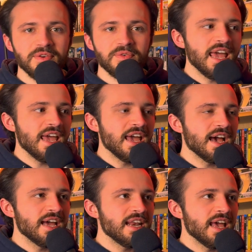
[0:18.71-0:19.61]

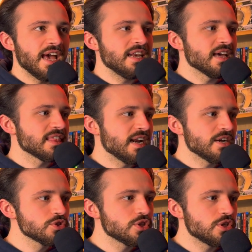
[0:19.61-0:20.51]
and had nothing
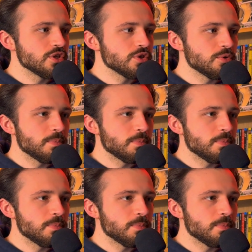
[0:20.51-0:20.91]
else to do,